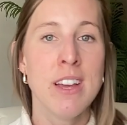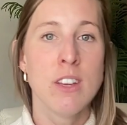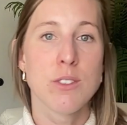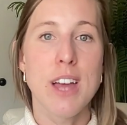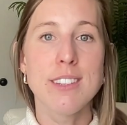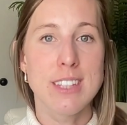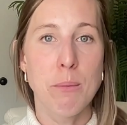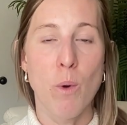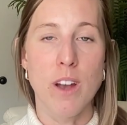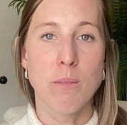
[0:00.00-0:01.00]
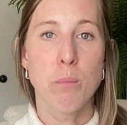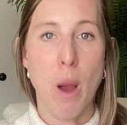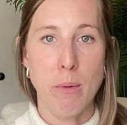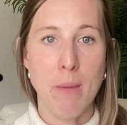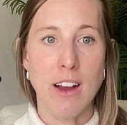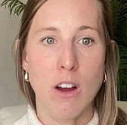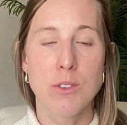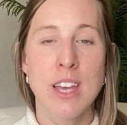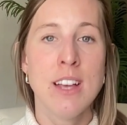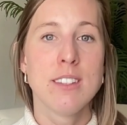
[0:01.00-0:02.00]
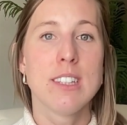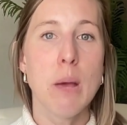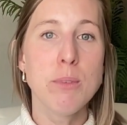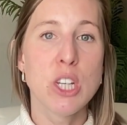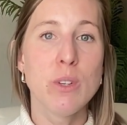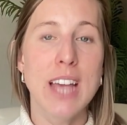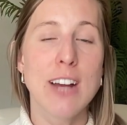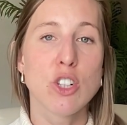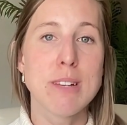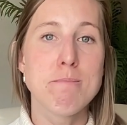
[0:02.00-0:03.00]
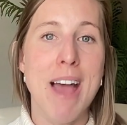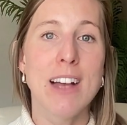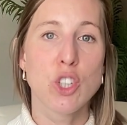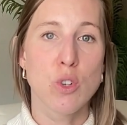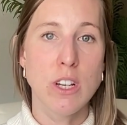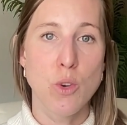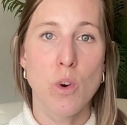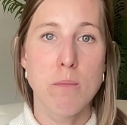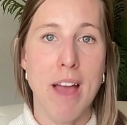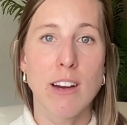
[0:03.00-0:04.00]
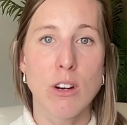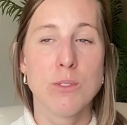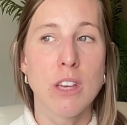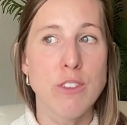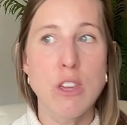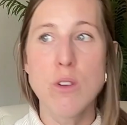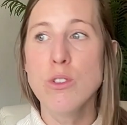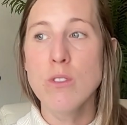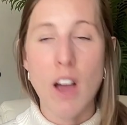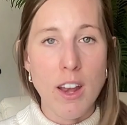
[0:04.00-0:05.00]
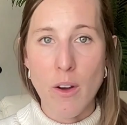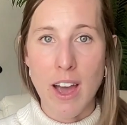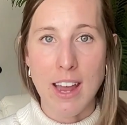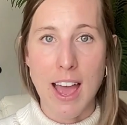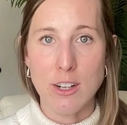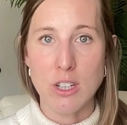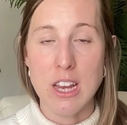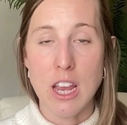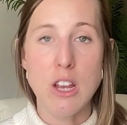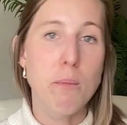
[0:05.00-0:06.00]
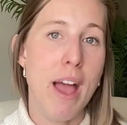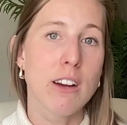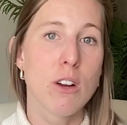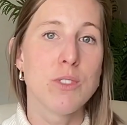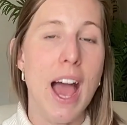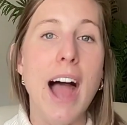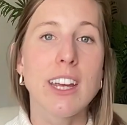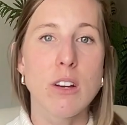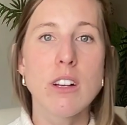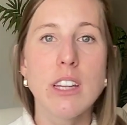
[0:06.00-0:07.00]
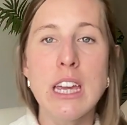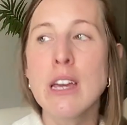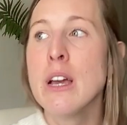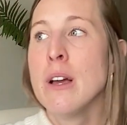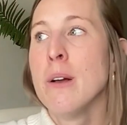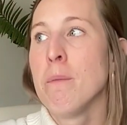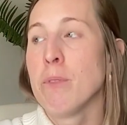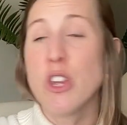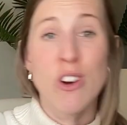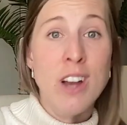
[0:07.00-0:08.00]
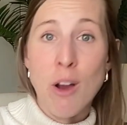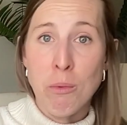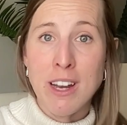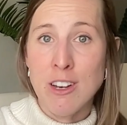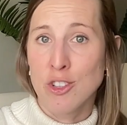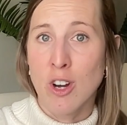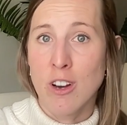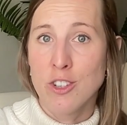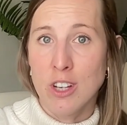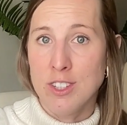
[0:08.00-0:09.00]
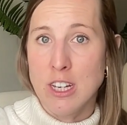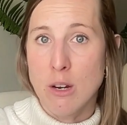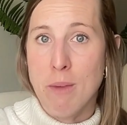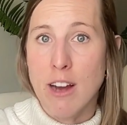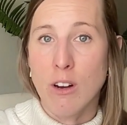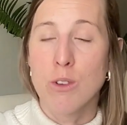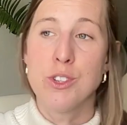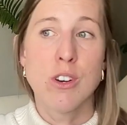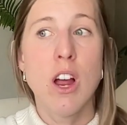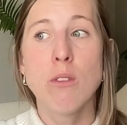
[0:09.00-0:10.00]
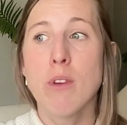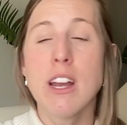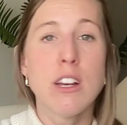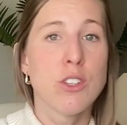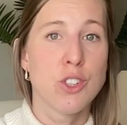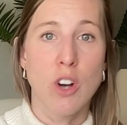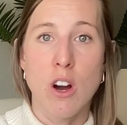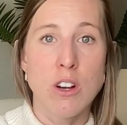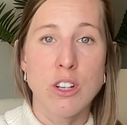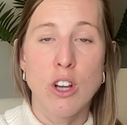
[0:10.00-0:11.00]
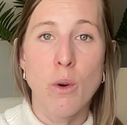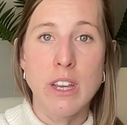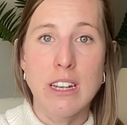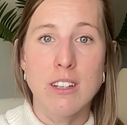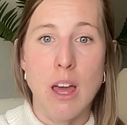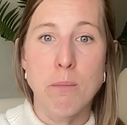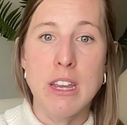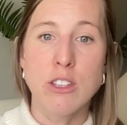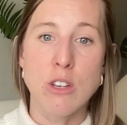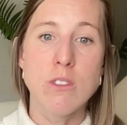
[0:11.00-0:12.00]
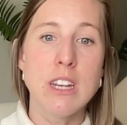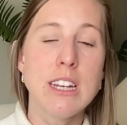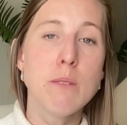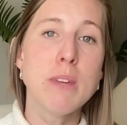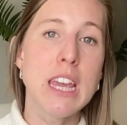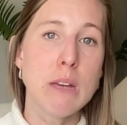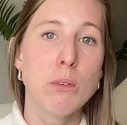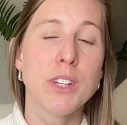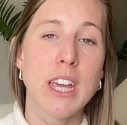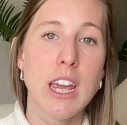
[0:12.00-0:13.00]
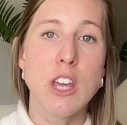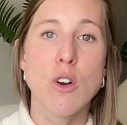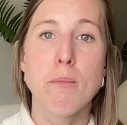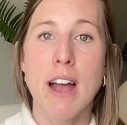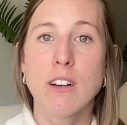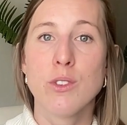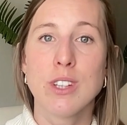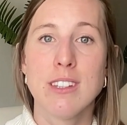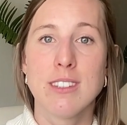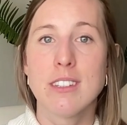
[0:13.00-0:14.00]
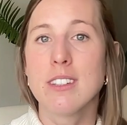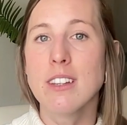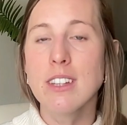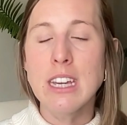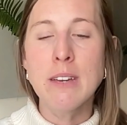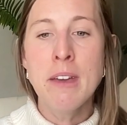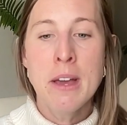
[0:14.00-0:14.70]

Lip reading: So that's step 1, proper macros. Step 2 is actually mastering your macros. If you do not know how to actually hit your macros accurately, you're not ready to start adjusting your macros. You're not ready to start going into that piece. You need to be able to hit your macros consistently.